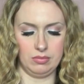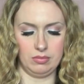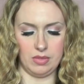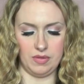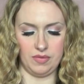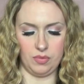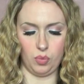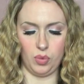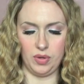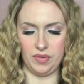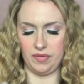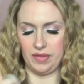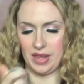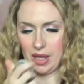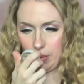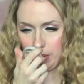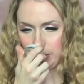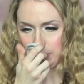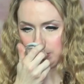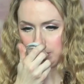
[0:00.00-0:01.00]
A whiff of
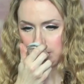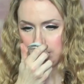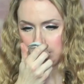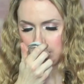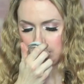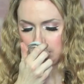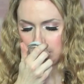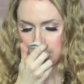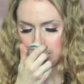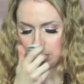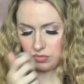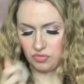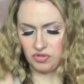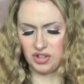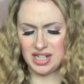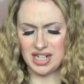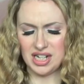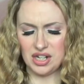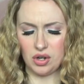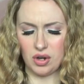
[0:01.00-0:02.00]
that one.
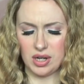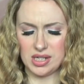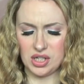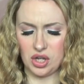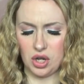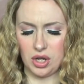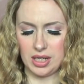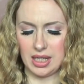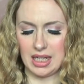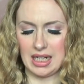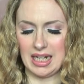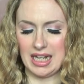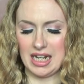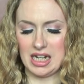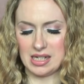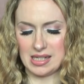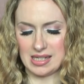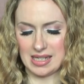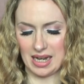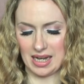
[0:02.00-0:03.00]
Really nice kind of
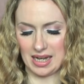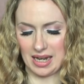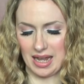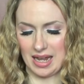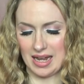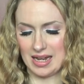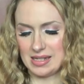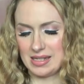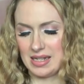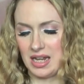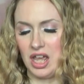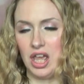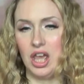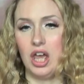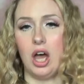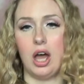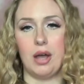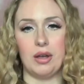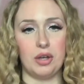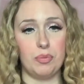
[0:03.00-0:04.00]
clean scent that is.
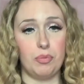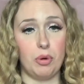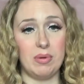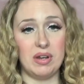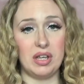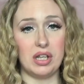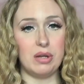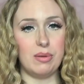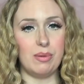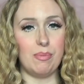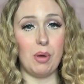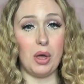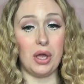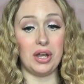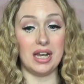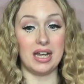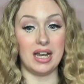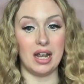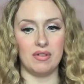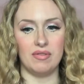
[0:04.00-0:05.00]
I'm probably going to be
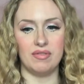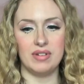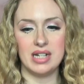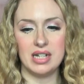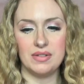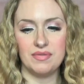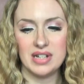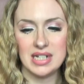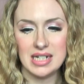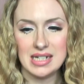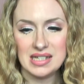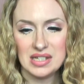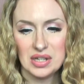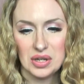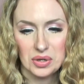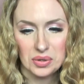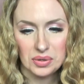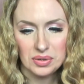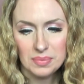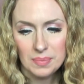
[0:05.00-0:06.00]
burning that really, really
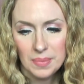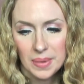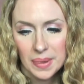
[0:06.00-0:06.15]
soon.